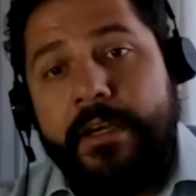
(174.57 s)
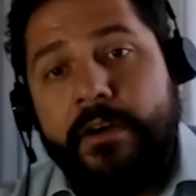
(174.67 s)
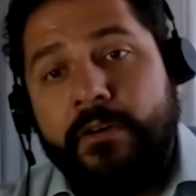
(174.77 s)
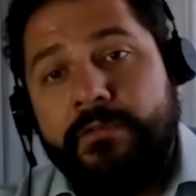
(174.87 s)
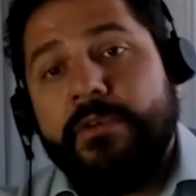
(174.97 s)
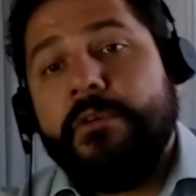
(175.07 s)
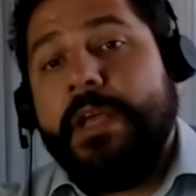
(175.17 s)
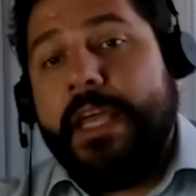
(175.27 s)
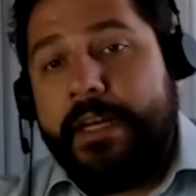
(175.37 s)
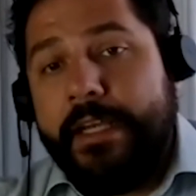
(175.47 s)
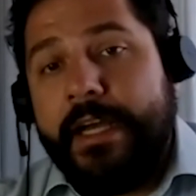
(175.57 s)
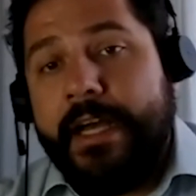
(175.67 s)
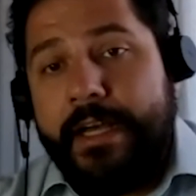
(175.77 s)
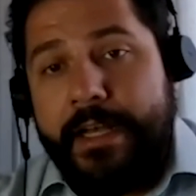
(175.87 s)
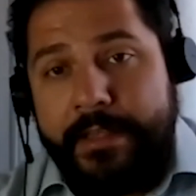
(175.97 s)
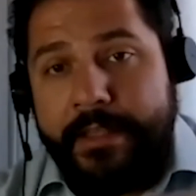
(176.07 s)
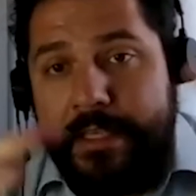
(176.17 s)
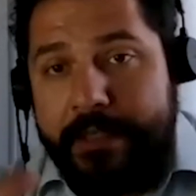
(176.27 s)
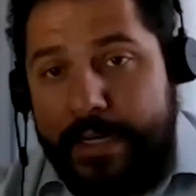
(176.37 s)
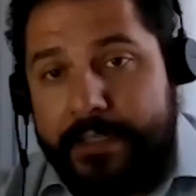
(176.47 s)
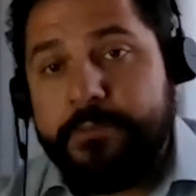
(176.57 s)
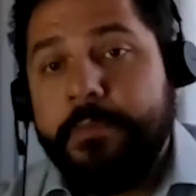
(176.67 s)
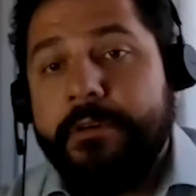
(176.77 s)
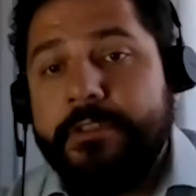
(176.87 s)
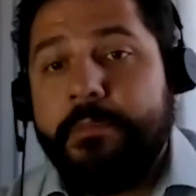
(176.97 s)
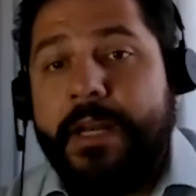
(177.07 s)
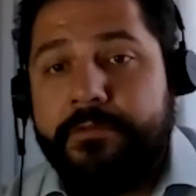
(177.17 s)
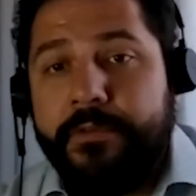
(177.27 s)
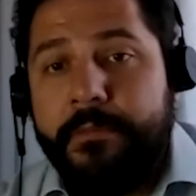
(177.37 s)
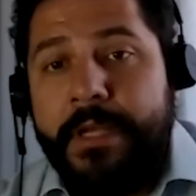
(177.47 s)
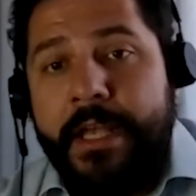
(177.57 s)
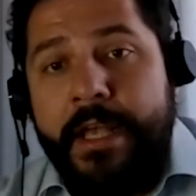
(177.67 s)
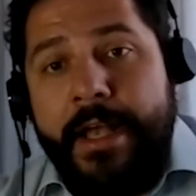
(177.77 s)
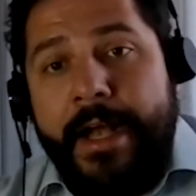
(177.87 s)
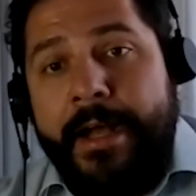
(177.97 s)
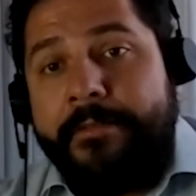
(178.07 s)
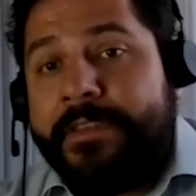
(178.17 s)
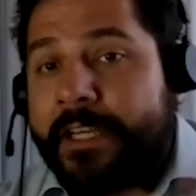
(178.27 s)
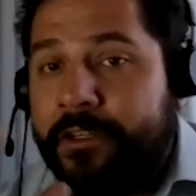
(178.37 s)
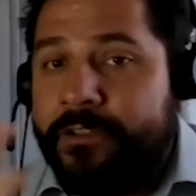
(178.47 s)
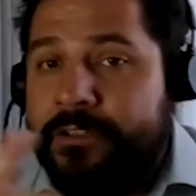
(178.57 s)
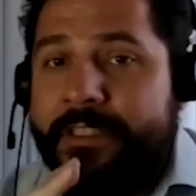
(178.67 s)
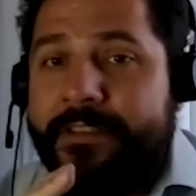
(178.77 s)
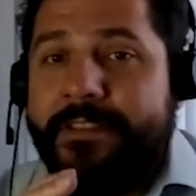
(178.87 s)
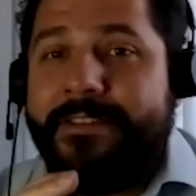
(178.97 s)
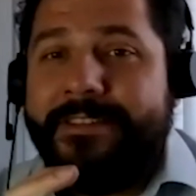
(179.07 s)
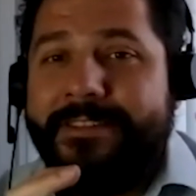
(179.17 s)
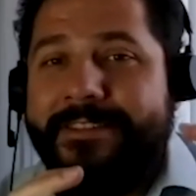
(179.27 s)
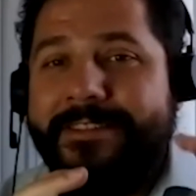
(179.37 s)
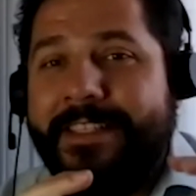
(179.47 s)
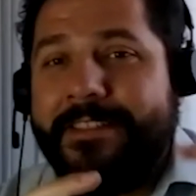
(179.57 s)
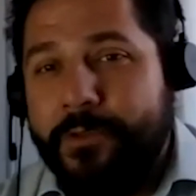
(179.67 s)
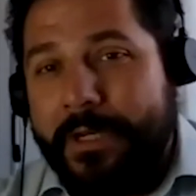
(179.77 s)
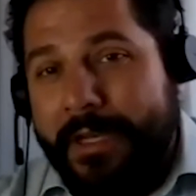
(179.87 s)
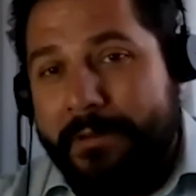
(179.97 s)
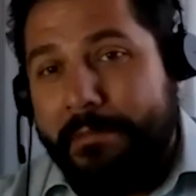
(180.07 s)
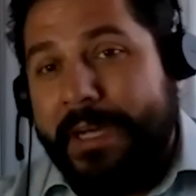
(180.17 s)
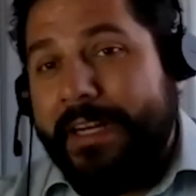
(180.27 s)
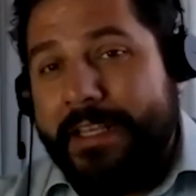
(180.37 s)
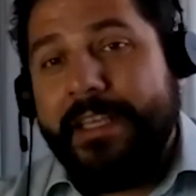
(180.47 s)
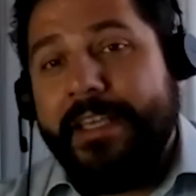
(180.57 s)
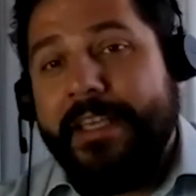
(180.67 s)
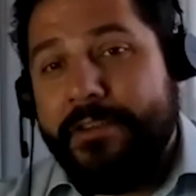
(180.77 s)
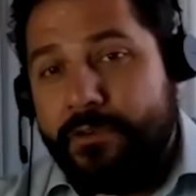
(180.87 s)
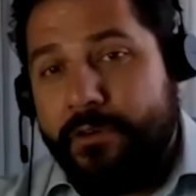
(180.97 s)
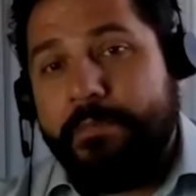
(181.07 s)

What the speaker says: of creating a digital experience platform. The content that you are managing in your